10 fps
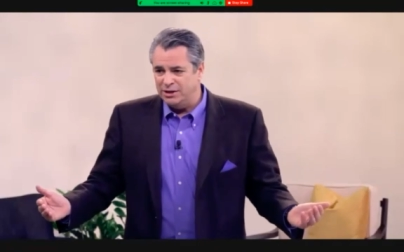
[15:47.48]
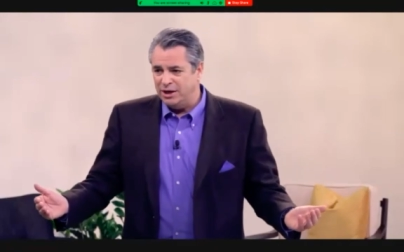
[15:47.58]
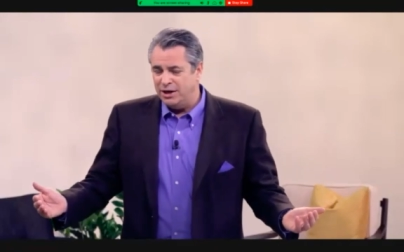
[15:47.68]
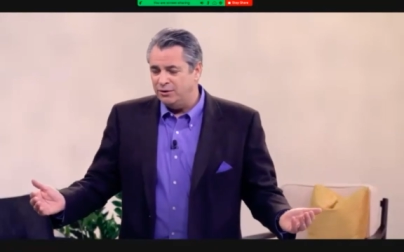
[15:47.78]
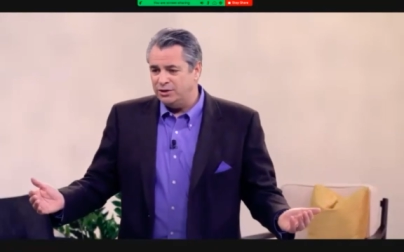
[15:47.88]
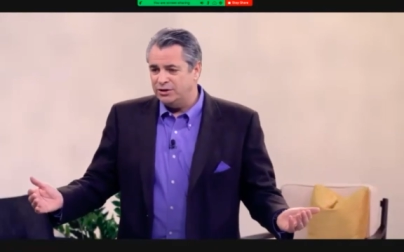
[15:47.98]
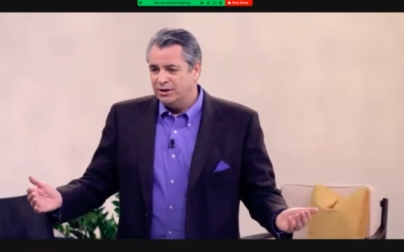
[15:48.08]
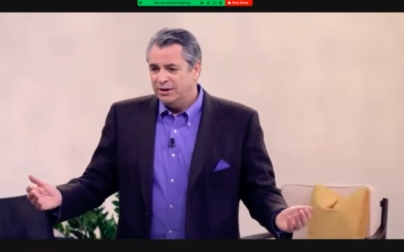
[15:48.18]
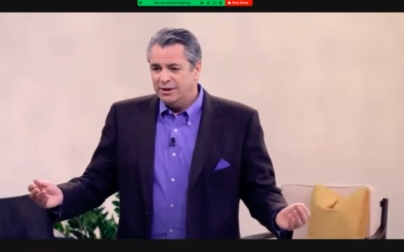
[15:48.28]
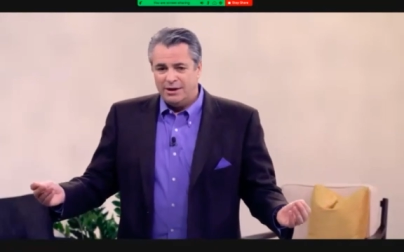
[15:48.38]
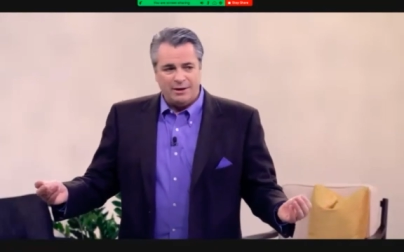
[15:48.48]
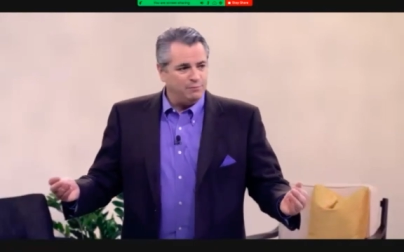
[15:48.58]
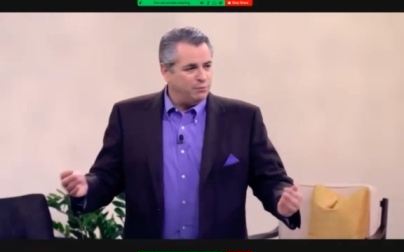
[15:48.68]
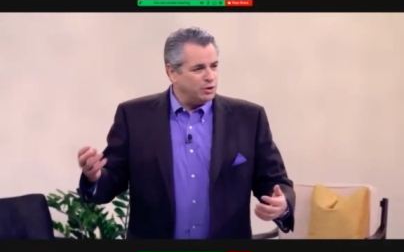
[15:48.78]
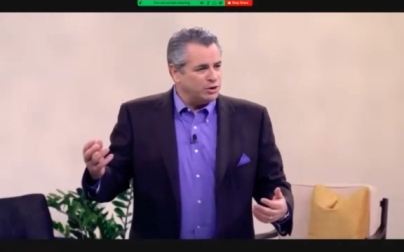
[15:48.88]
in the Irish
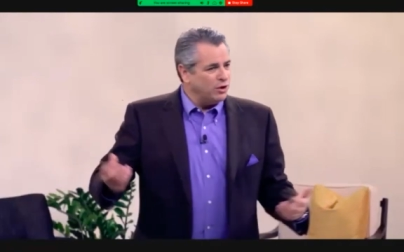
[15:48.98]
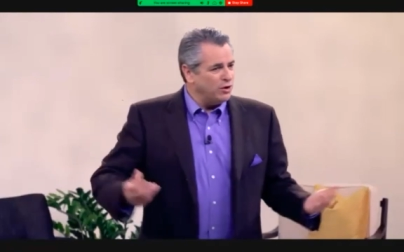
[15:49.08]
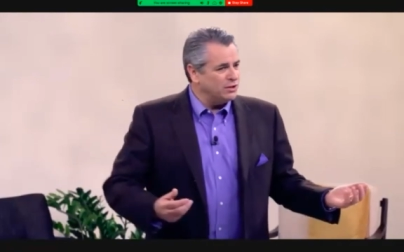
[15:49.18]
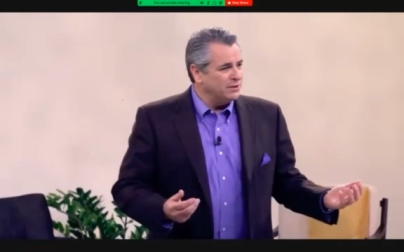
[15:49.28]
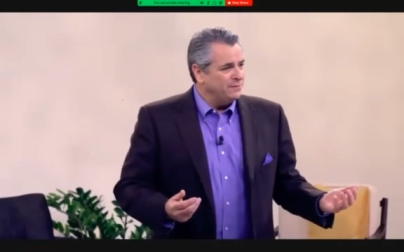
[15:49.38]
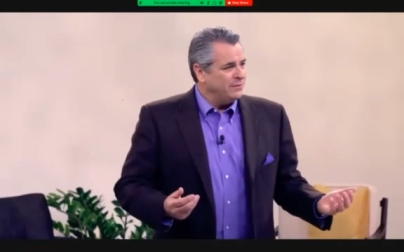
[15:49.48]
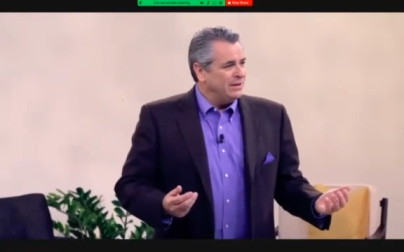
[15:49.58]
bookstores,